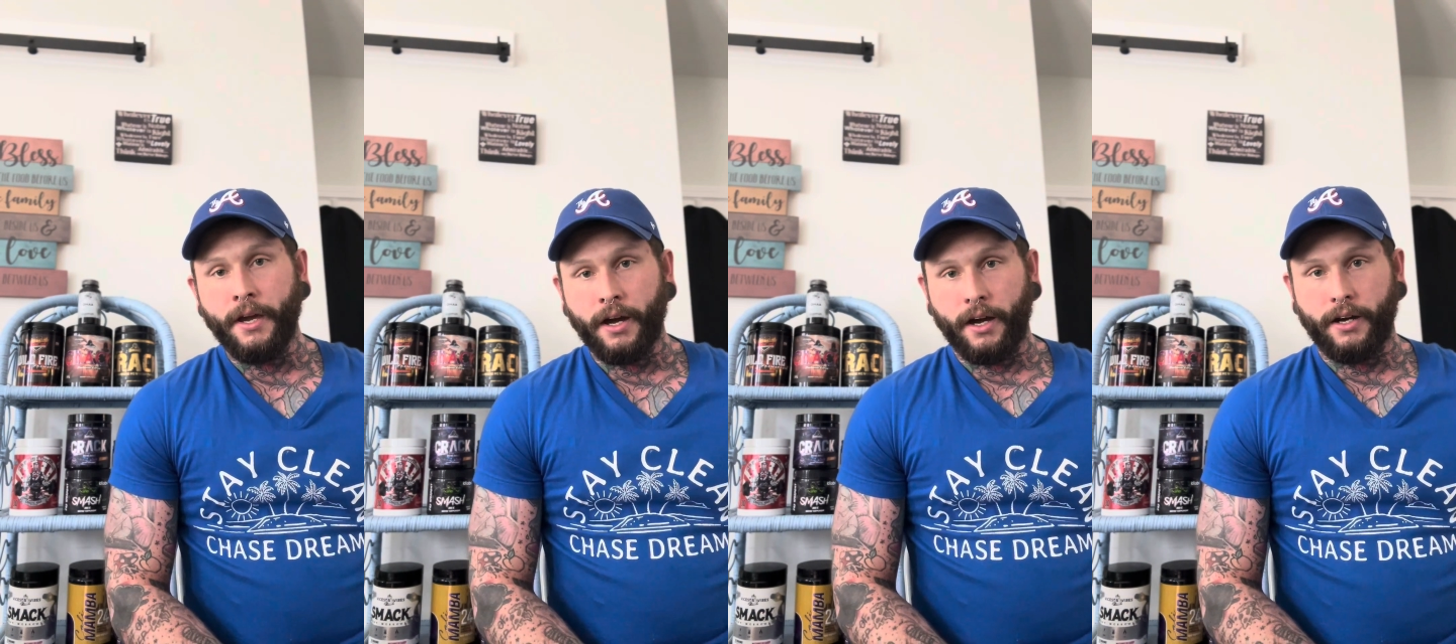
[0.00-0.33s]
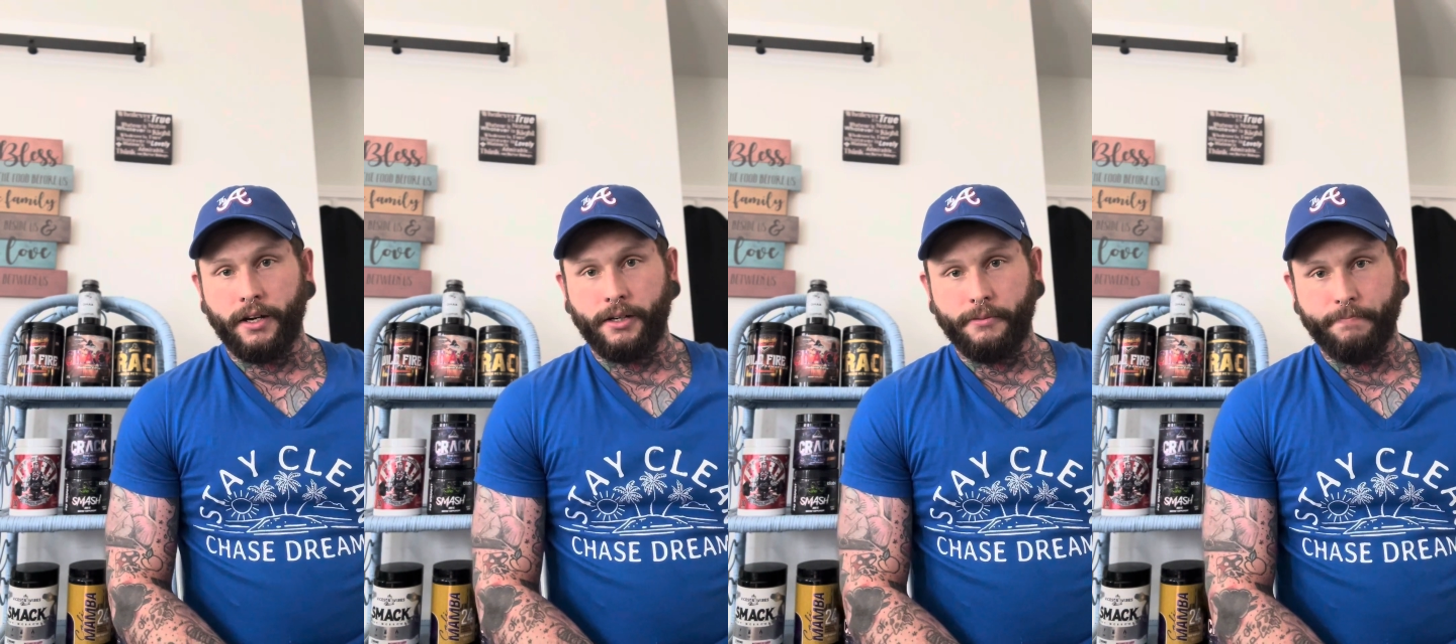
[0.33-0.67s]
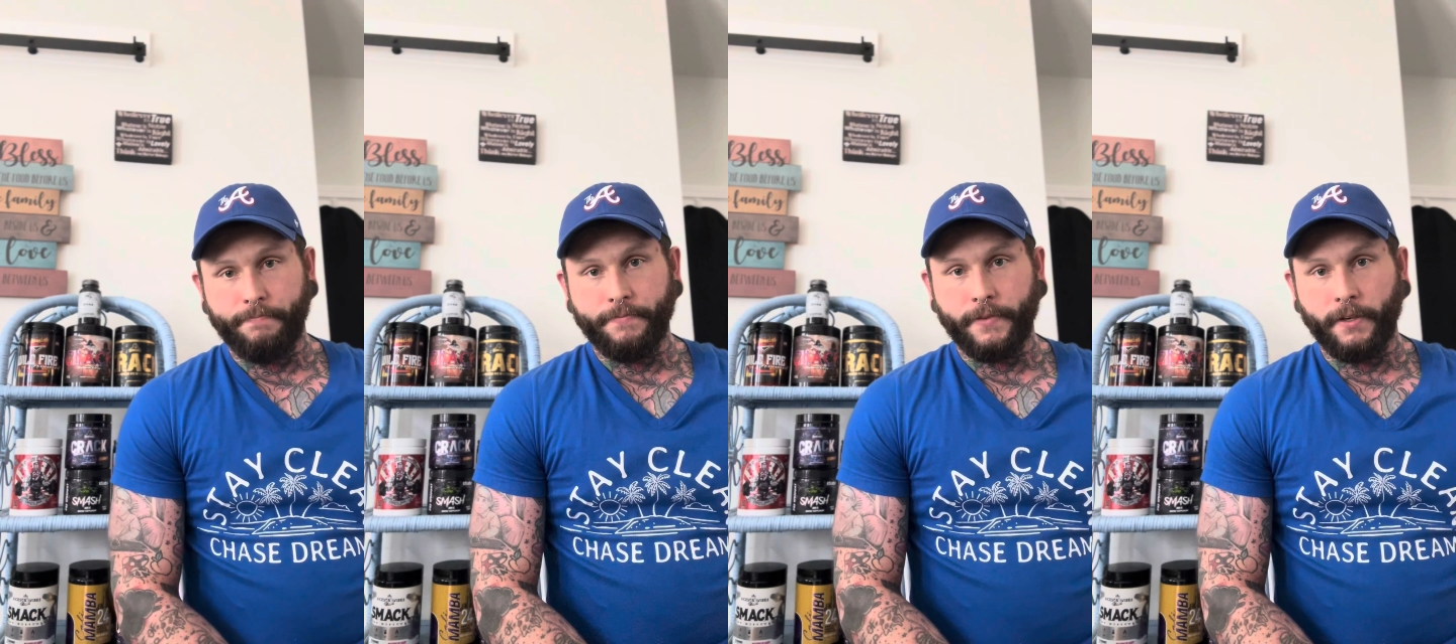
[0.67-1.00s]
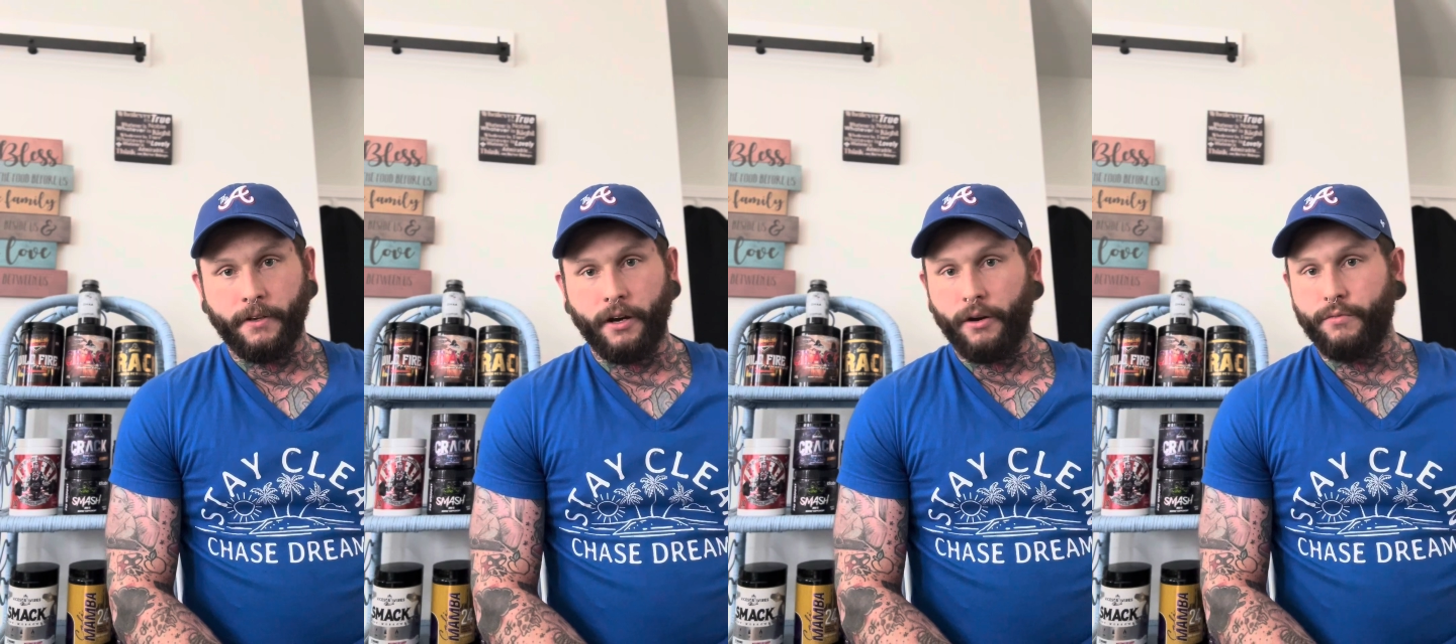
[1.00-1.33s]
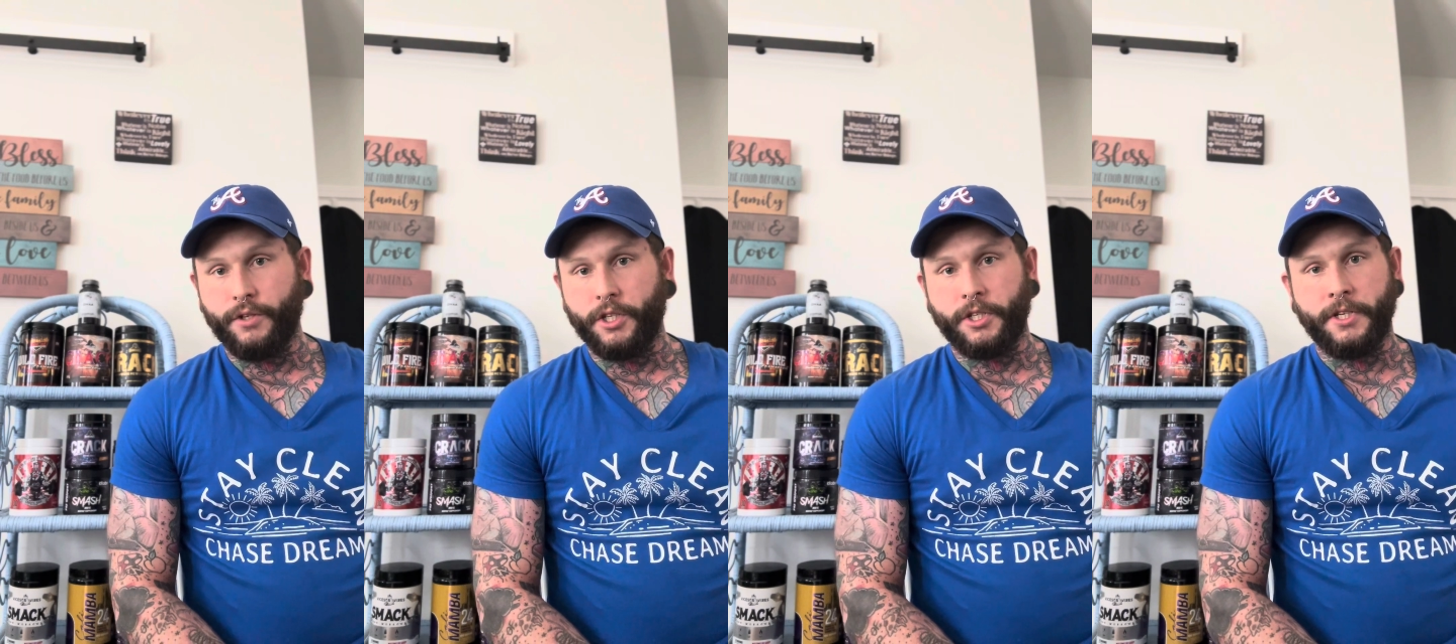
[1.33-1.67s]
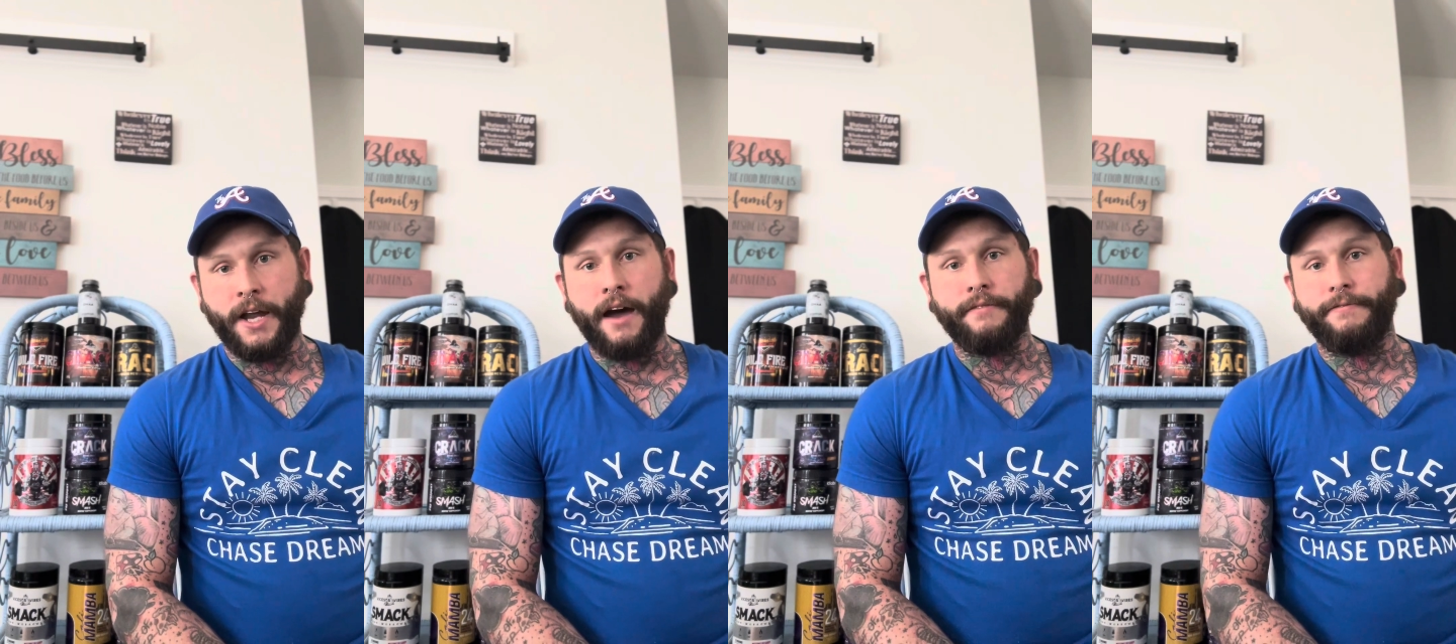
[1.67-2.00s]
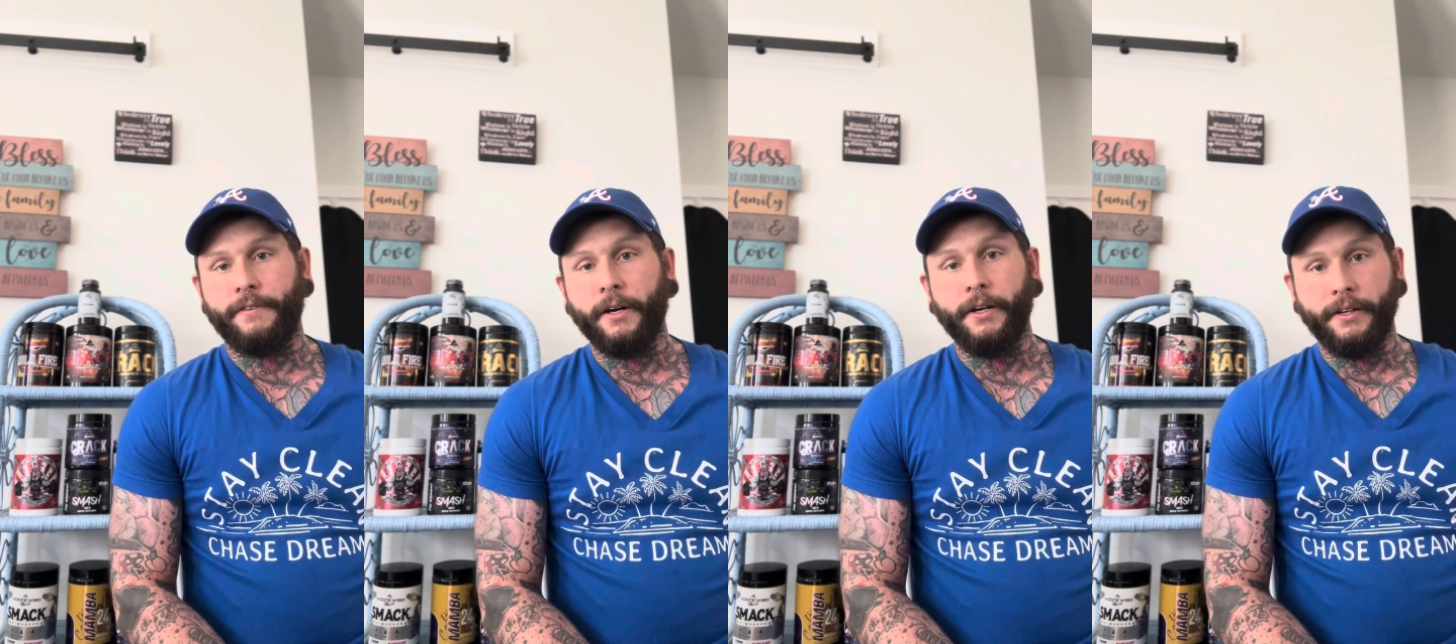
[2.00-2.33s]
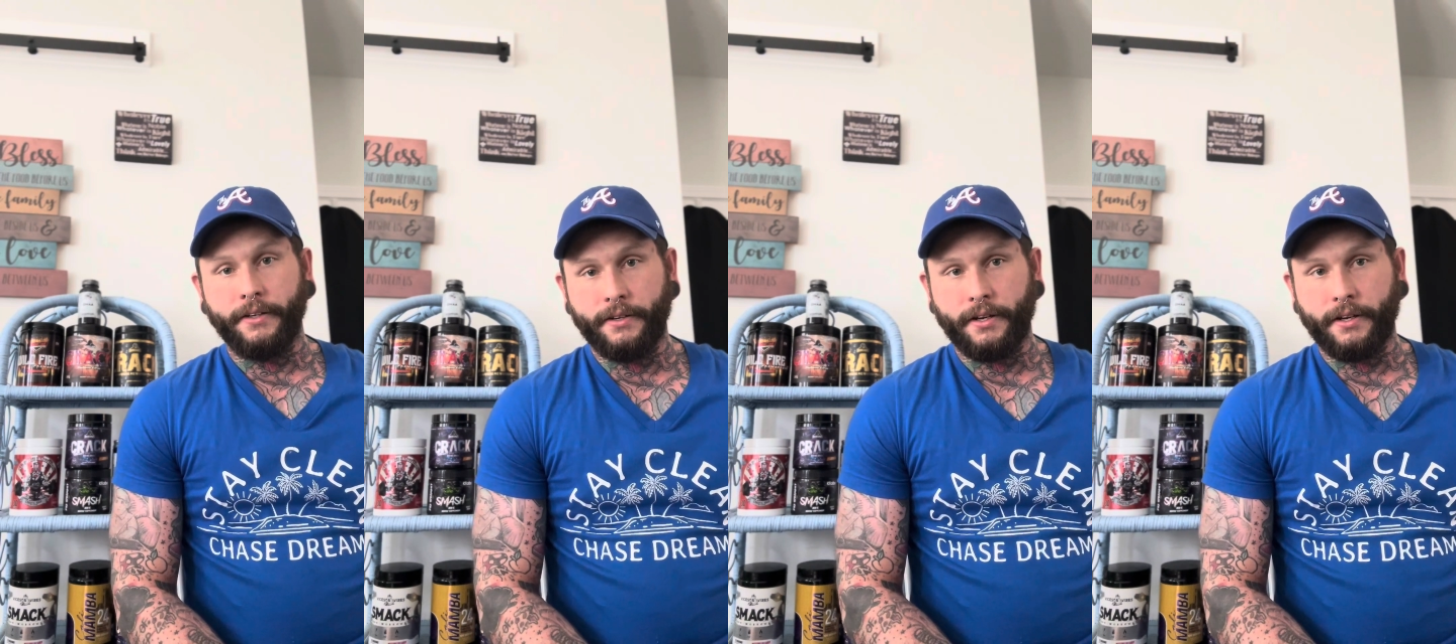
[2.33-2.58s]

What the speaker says: it was just not fun.